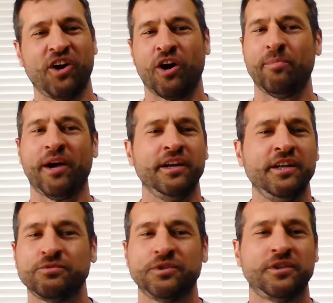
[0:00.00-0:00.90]
Oh, my
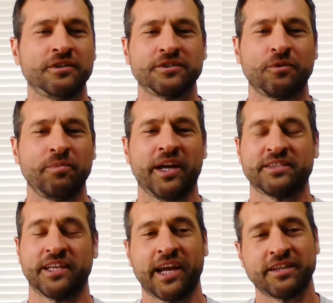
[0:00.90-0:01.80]
knees would hurt so bad. I was
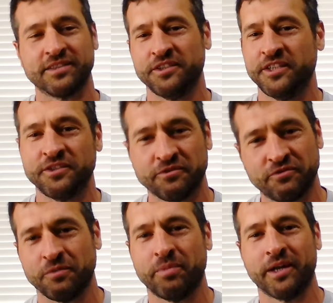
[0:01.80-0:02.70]
like, actually, your knees will
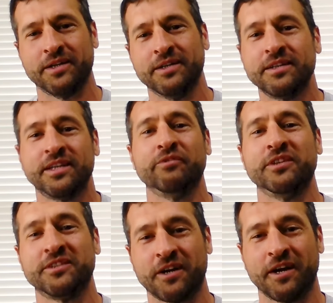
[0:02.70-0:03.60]
feel better. Give it
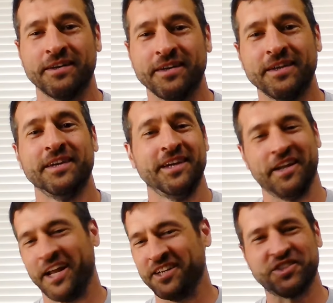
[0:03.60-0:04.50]
a try.
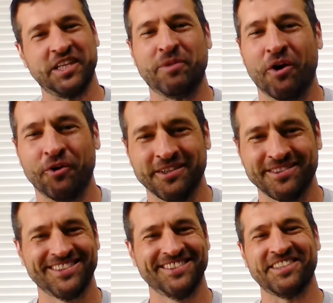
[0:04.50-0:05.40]
And I just keep going.
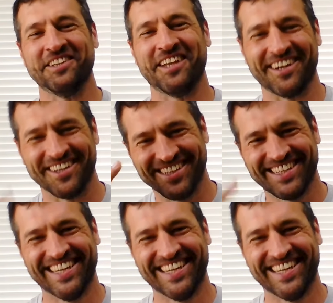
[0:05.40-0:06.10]
See you later.